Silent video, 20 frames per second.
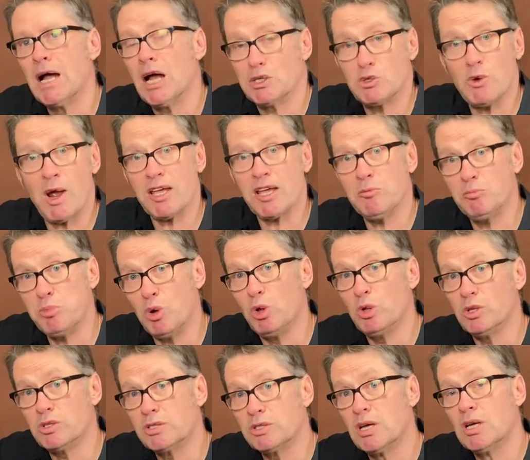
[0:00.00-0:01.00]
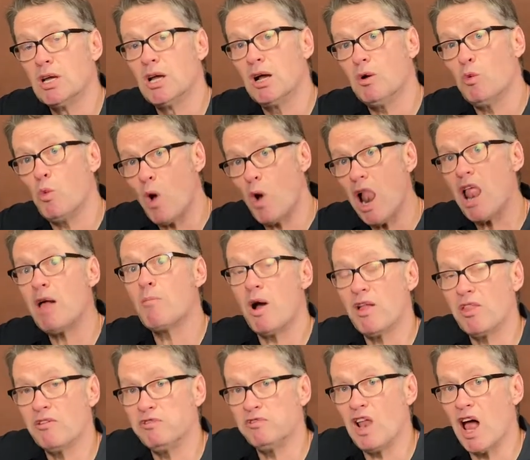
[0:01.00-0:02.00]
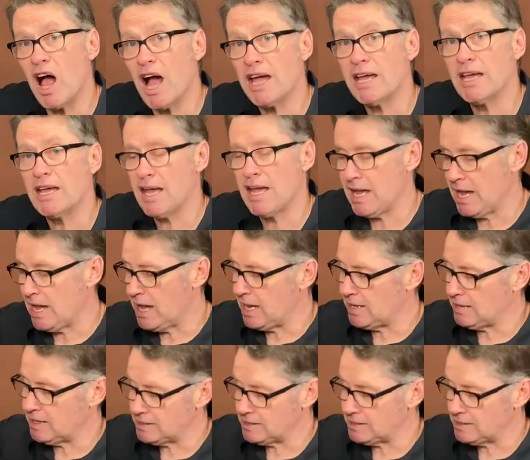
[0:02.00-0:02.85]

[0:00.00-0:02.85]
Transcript: trekking poles while I'm on the fly, and they